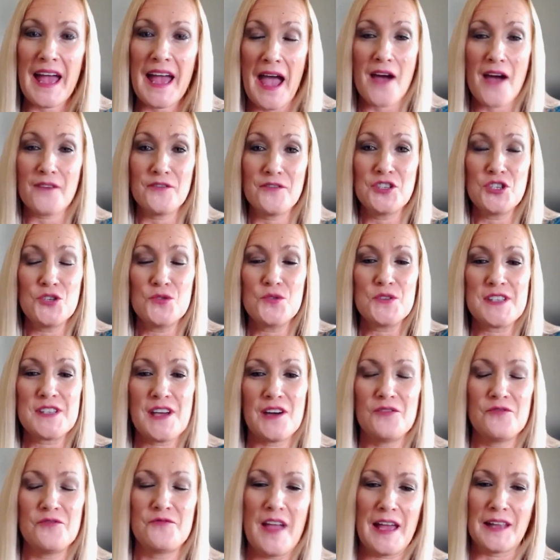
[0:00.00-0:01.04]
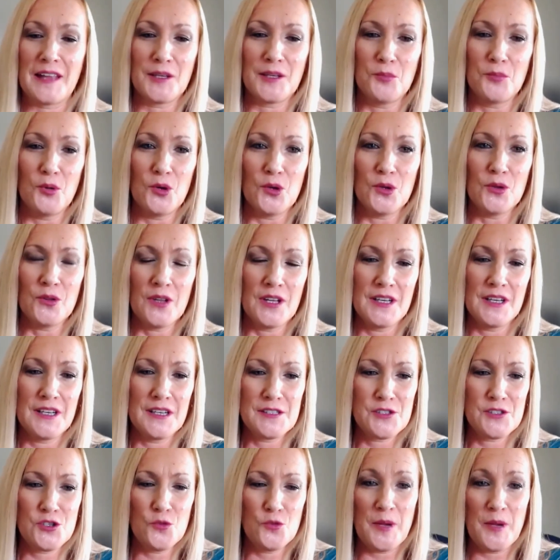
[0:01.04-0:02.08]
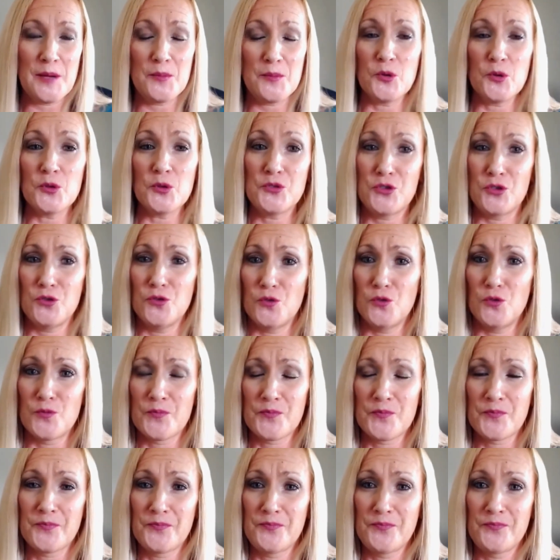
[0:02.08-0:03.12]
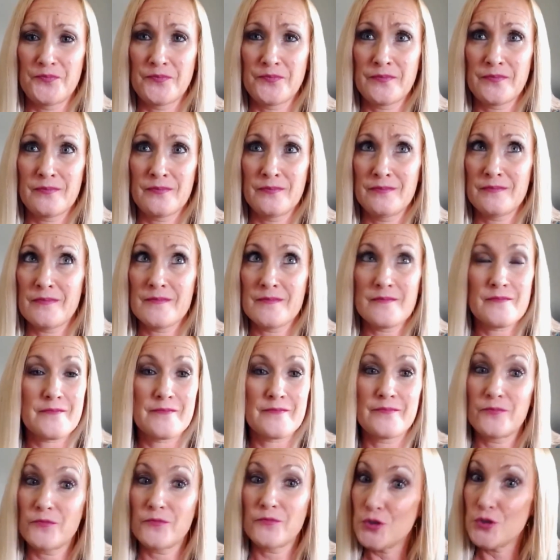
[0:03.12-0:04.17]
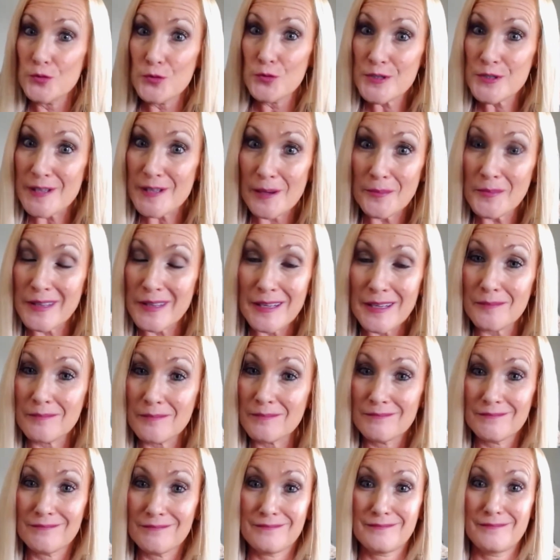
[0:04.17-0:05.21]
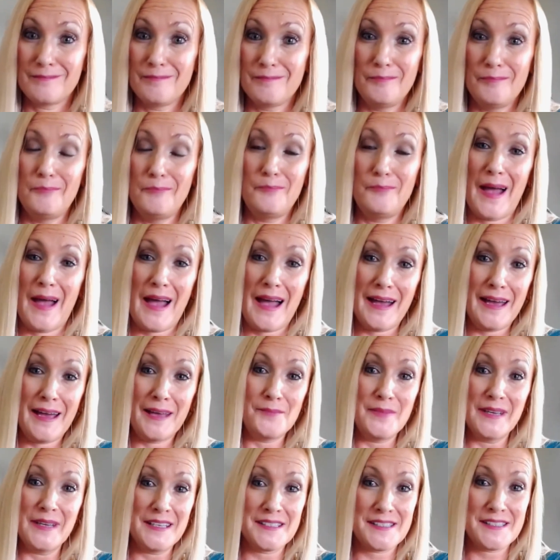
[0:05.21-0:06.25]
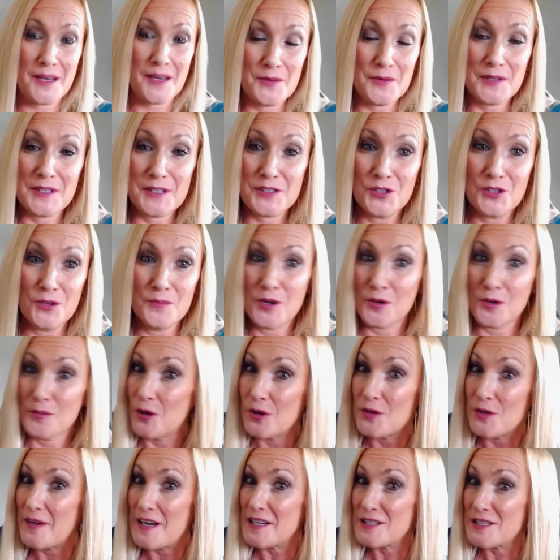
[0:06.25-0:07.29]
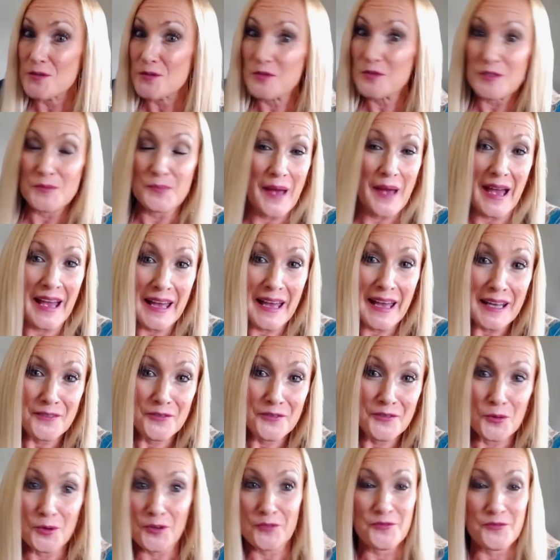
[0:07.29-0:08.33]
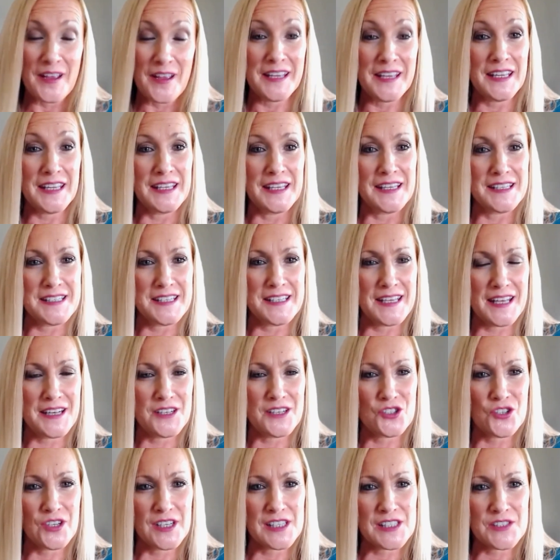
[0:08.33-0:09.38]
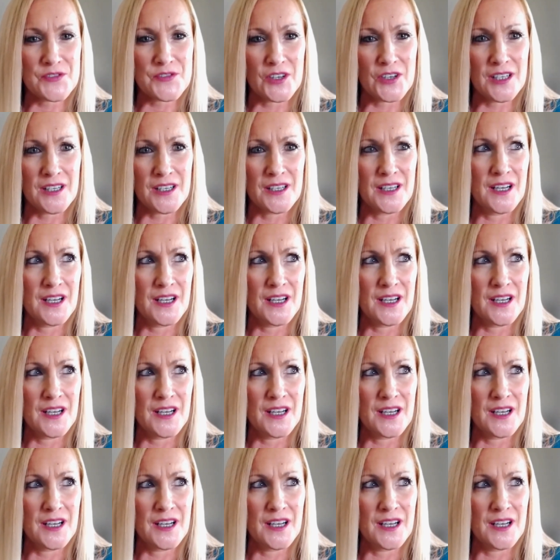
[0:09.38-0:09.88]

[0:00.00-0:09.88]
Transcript: avenues available to people to do something bad, because I would assume your motivation was bad if you were faking it to get a transfer.